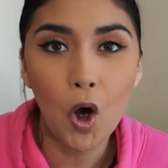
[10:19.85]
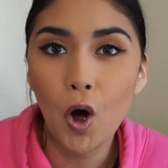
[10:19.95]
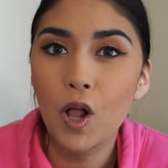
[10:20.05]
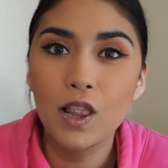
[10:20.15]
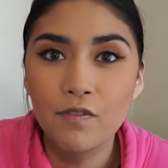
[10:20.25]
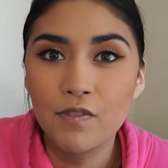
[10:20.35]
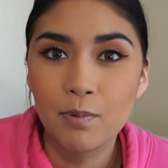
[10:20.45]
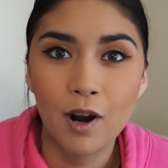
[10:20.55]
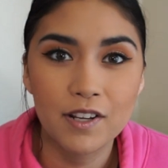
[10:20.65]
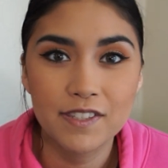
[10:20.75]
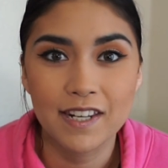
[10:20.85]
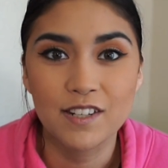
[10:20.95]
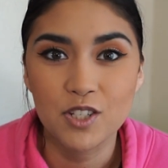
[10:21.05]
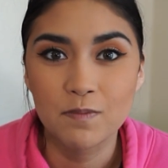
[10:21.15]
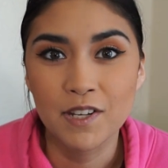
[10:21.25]
all of the products that I
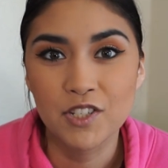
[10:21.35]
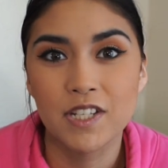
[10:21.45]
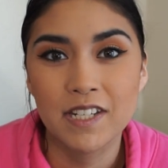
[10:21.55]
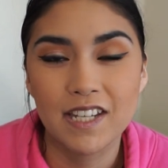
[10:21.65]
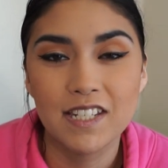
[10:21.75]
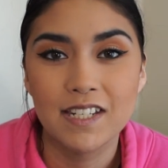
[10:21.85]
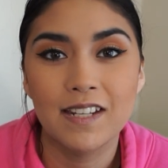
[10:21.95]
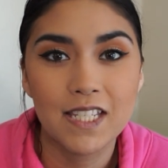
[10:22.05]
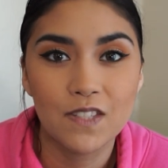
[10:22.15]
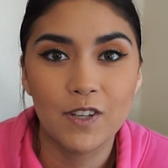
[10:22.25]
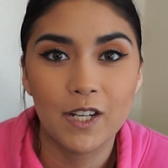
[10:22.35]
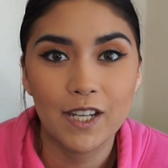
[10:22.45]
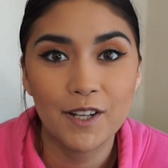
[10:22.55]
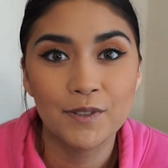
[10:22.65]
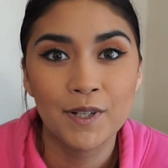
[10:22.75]
just mentioned in today's
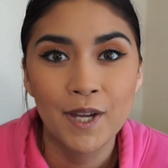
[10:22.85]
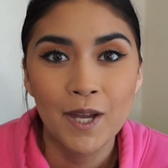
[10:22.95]
video.